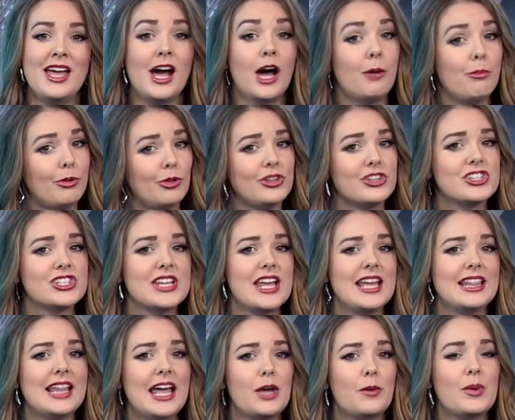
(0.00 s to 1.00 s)
A bullish
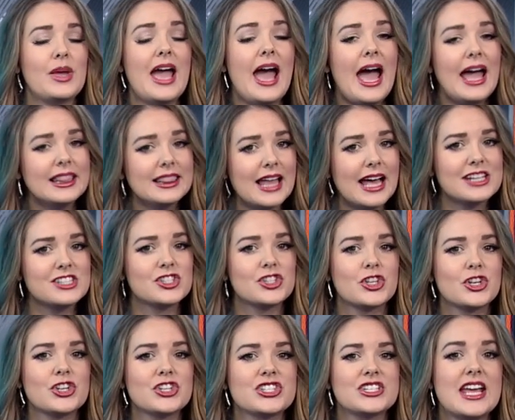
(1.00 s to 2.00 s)
day like we had last
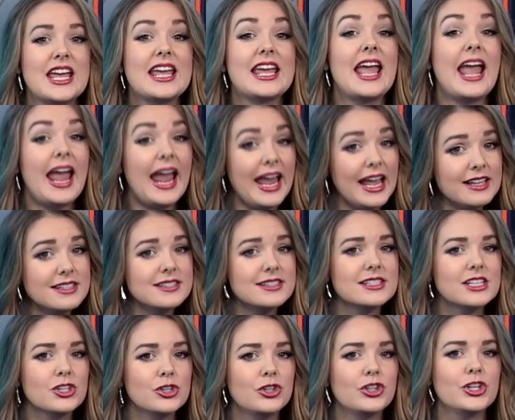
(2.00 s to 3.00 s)
Thursday can
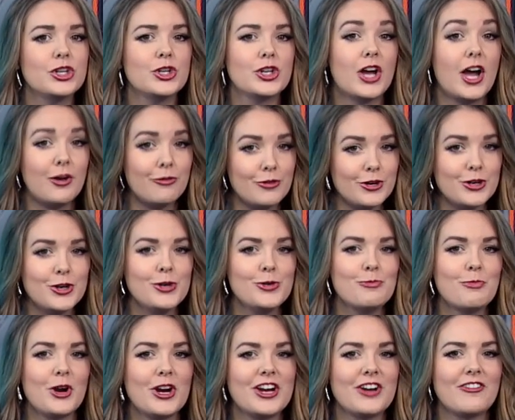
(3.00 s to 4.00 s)
signal a renewed
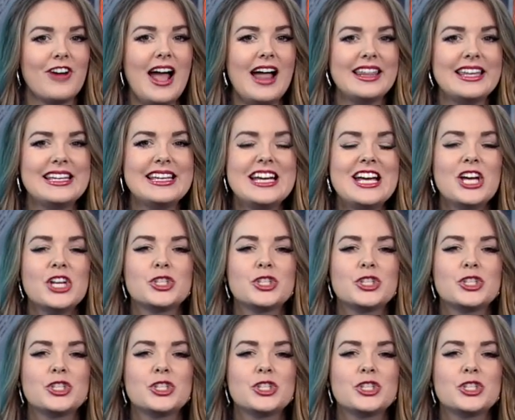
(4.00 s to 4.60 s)
market rally,